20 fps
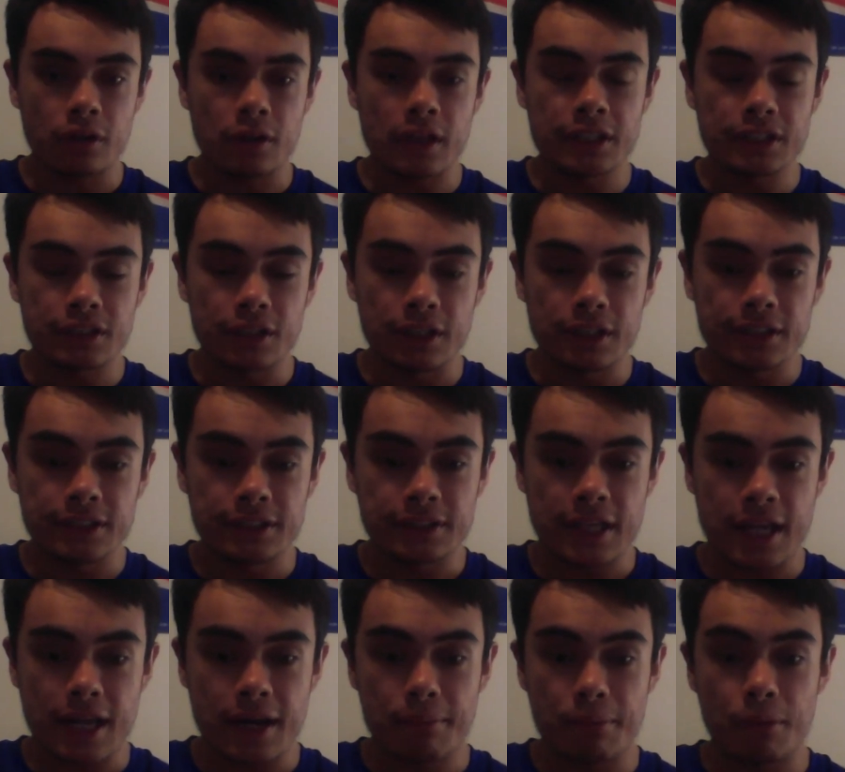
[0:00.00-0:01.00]
That's
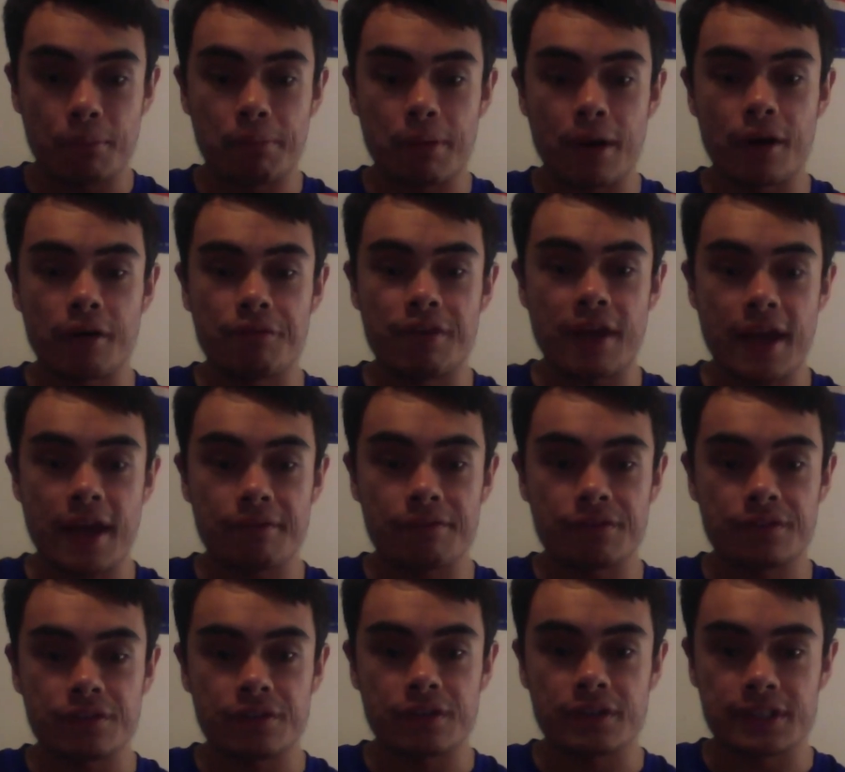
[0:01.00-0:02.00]
understandable, but I've had
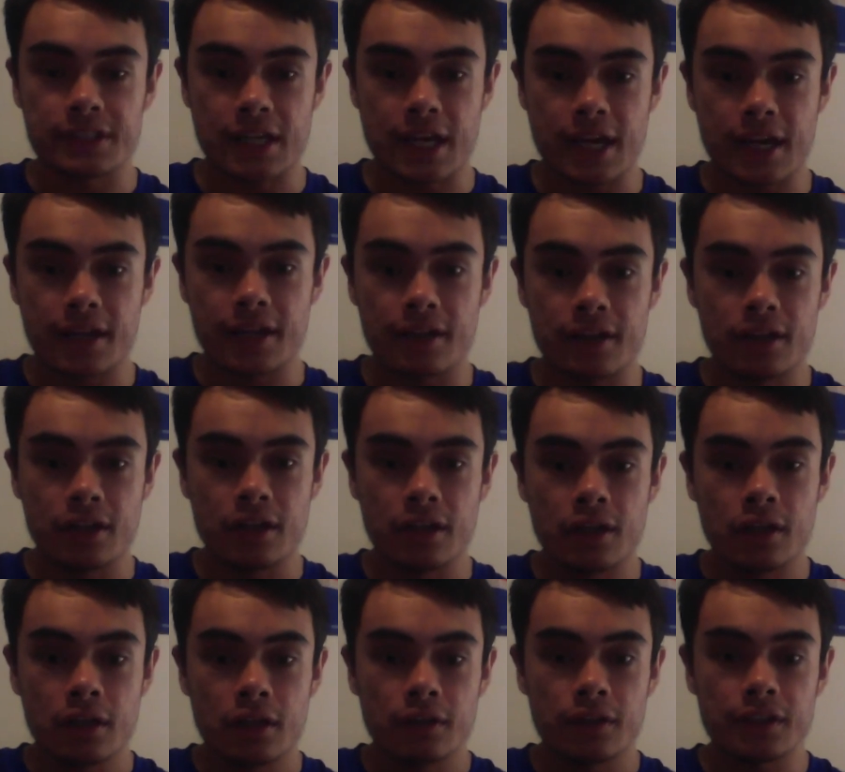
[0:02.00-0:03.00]
to say it.
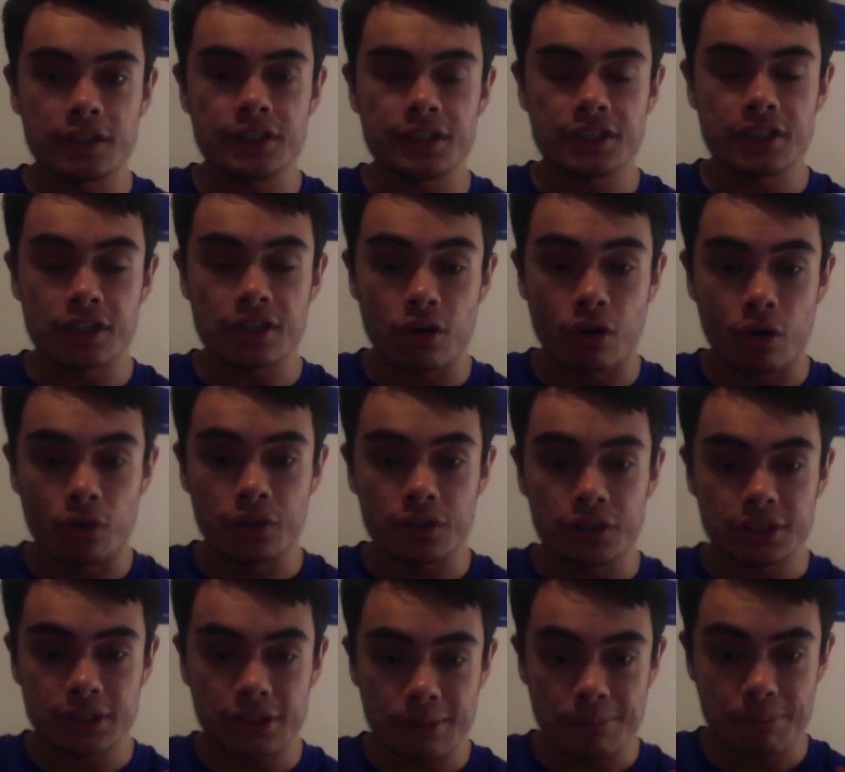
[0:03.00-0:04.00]
This is an
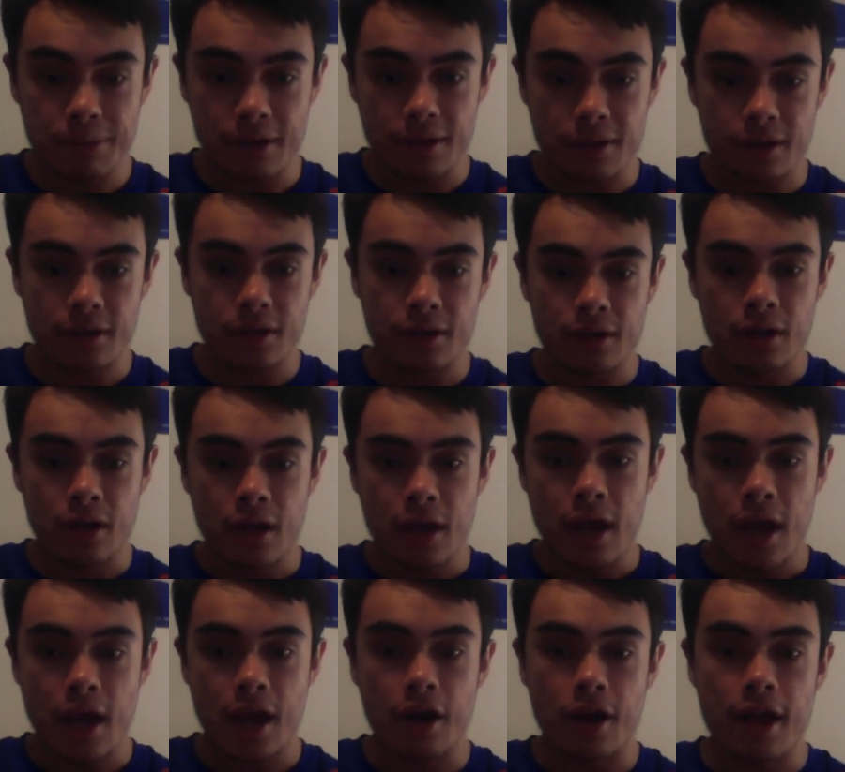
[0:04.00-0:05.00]
honest opinion,
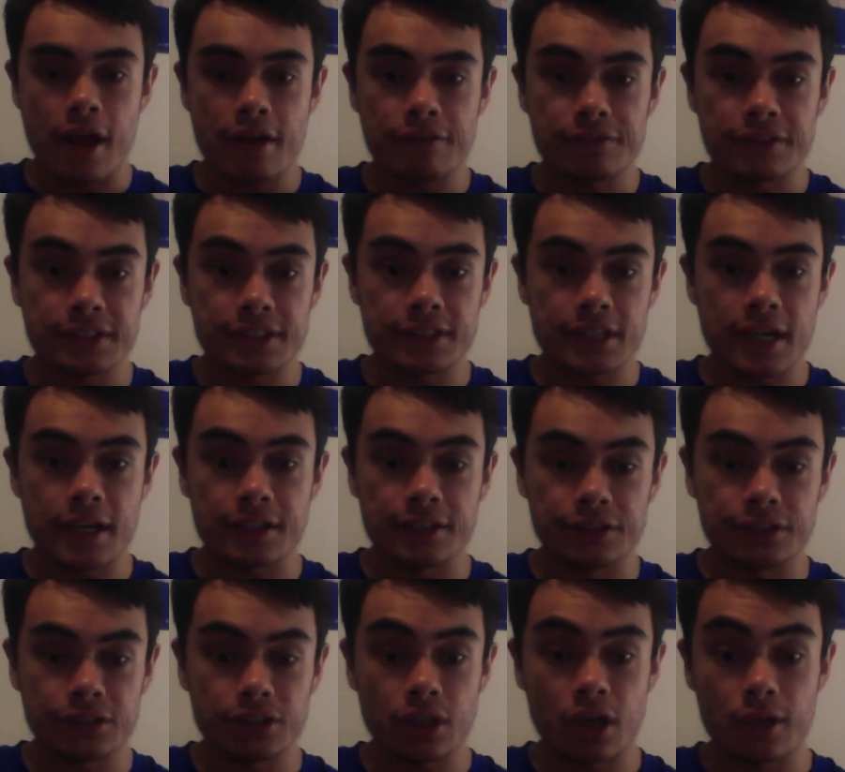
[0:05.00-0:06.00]
and I have to say
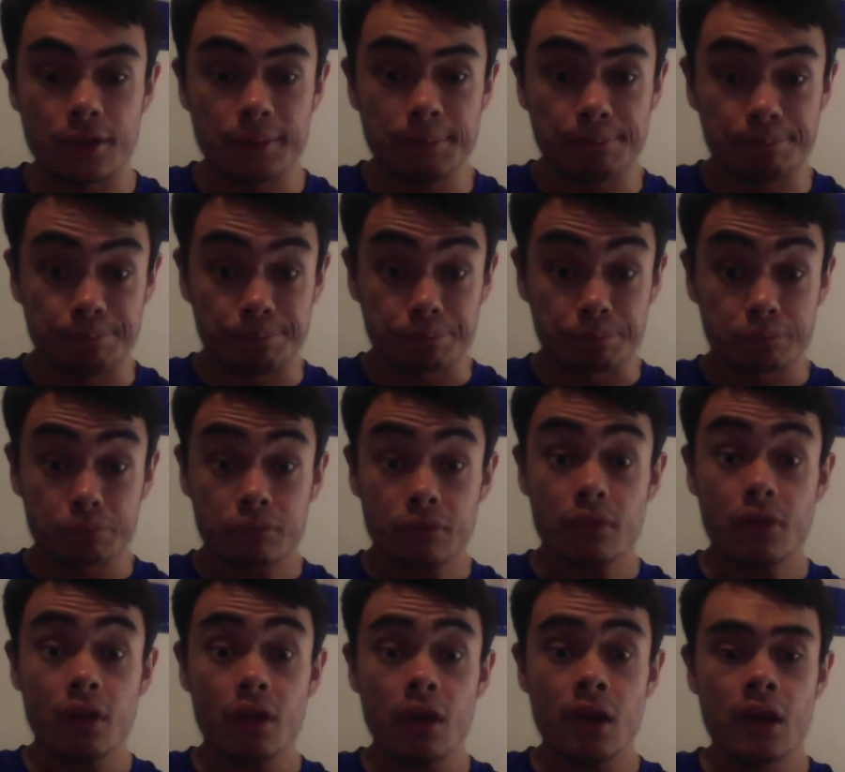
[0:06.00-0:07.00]
it. So
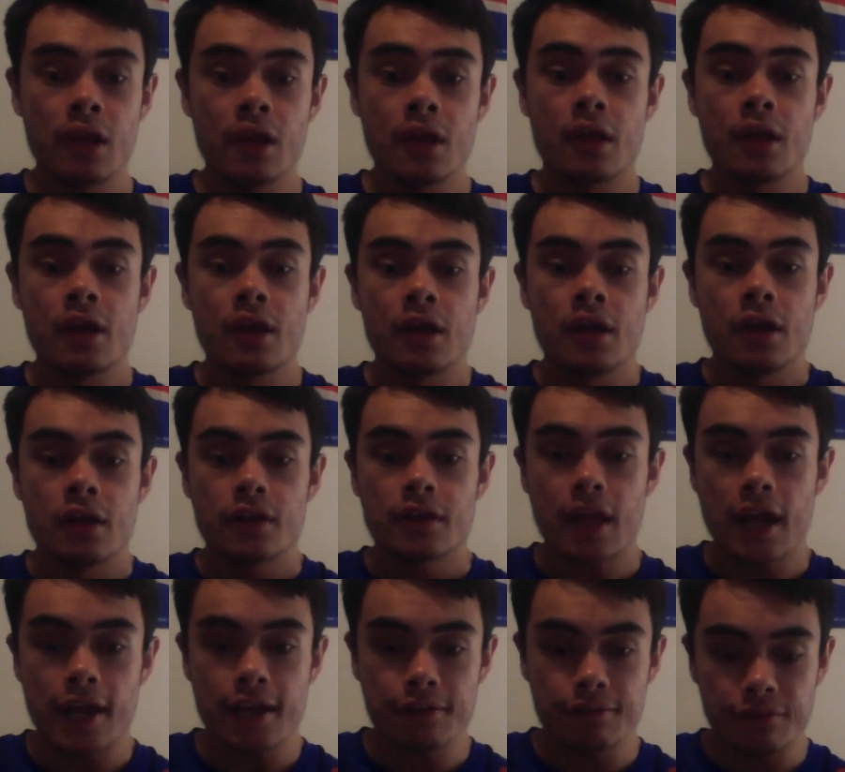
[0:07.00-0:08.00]

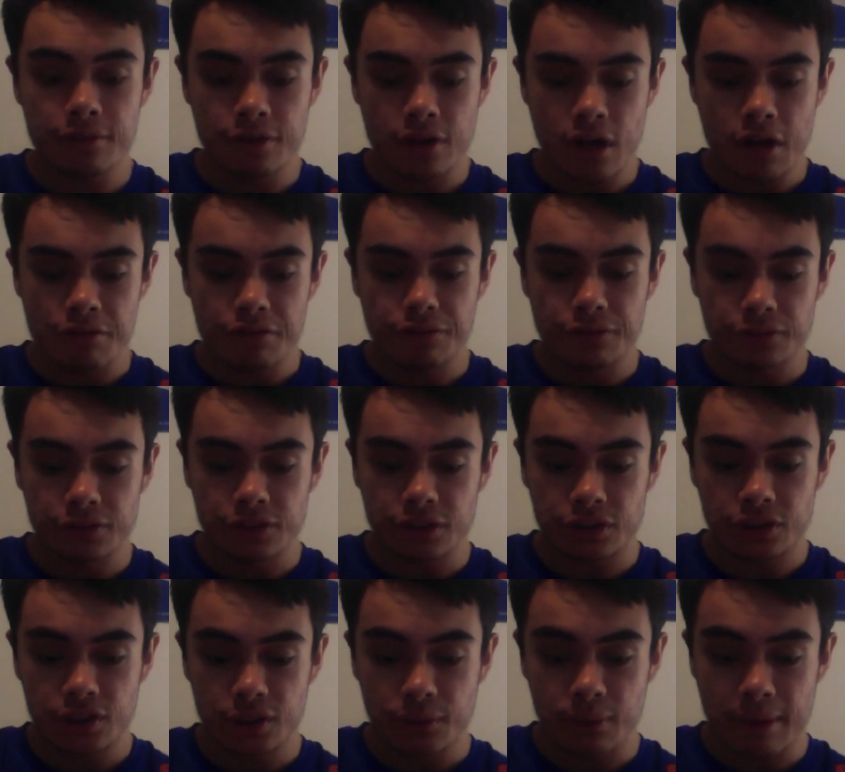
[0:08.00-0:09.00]
David
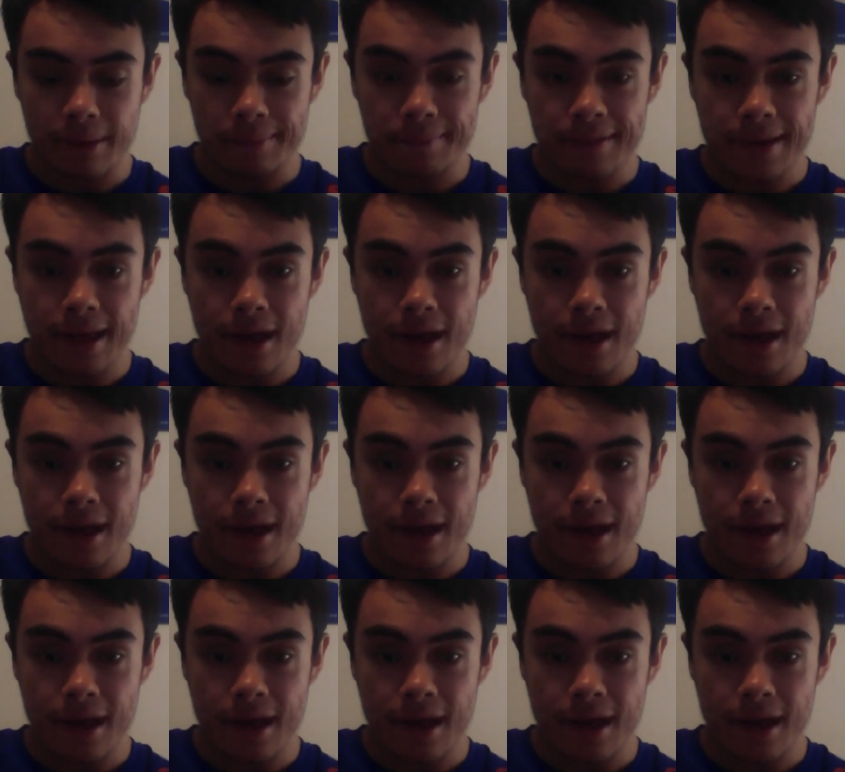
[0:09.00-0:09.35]
Fusitua.